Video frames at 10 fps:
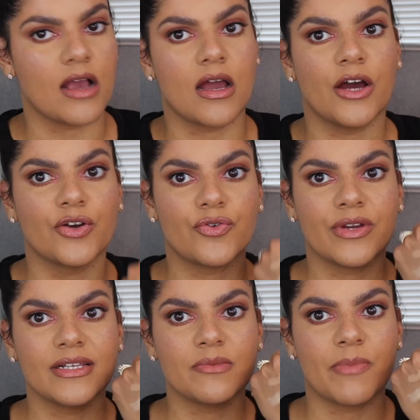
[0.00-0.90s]
cut
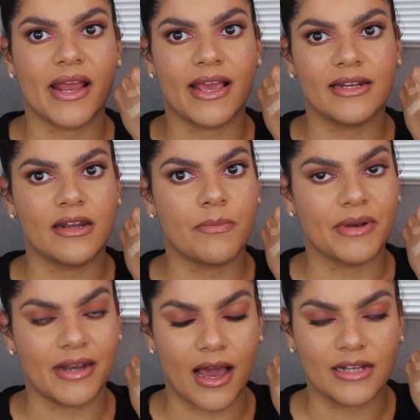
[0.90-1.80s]
crease, but I ended up
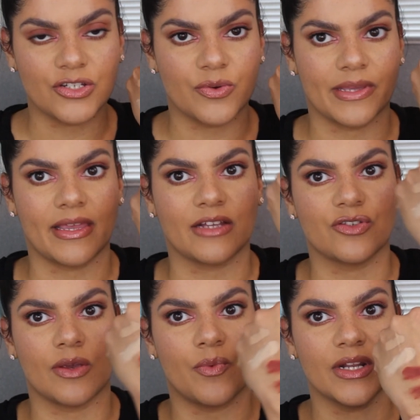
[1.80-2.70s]
not doing that.
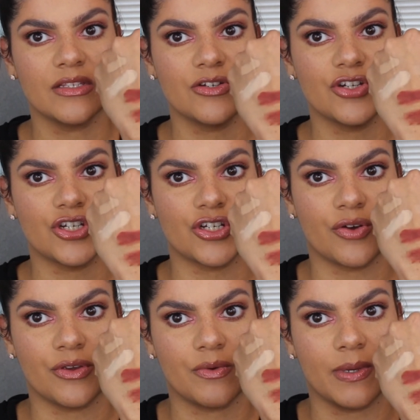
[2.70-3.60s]
So I wanted to just show
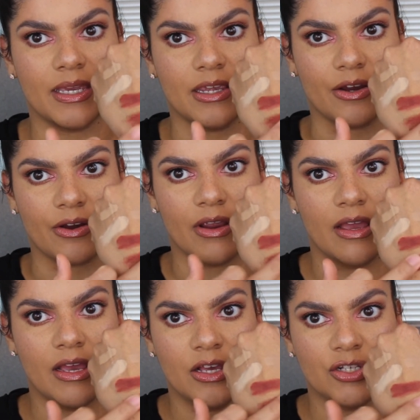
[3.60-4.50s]
you here.
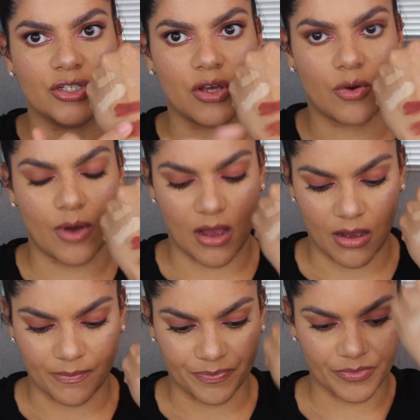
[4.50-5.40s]

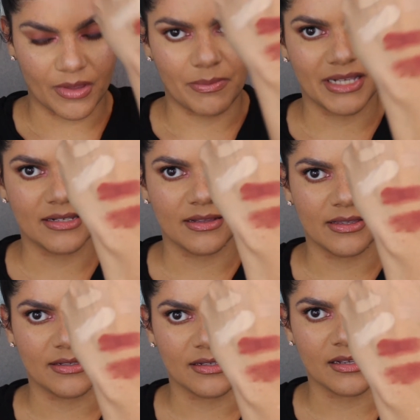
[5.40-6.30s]
So basically
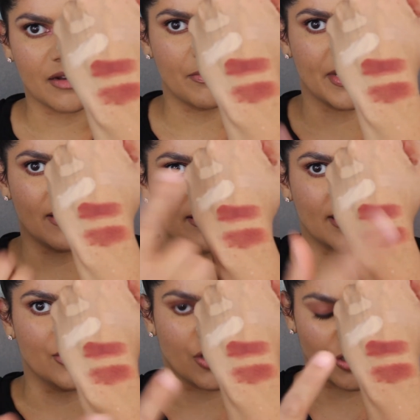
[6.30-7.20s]
this is gonna be
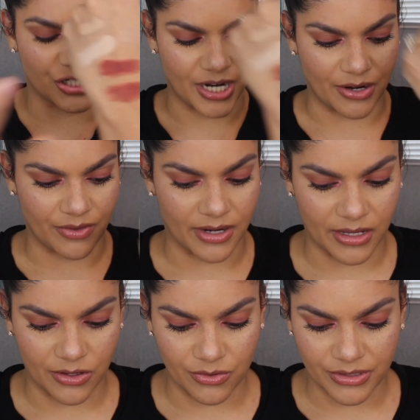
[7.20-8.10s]
the dark shadow that I
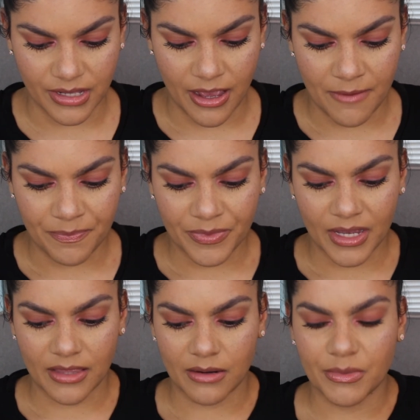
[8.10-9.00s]
use.
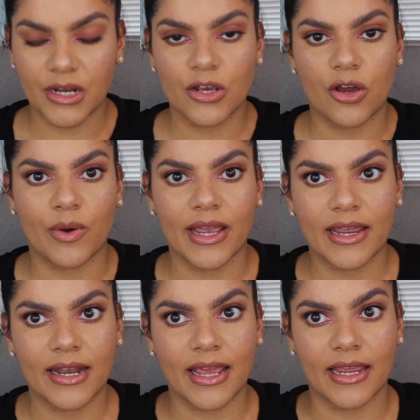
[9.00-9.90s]
And then I'm gonna go
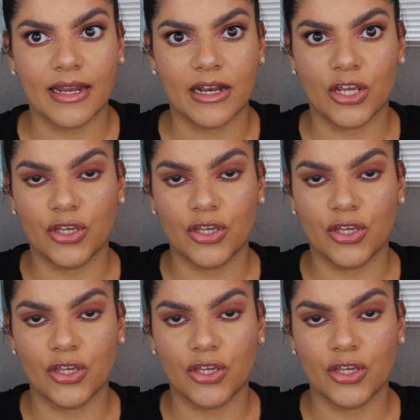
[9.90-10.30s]
ahead and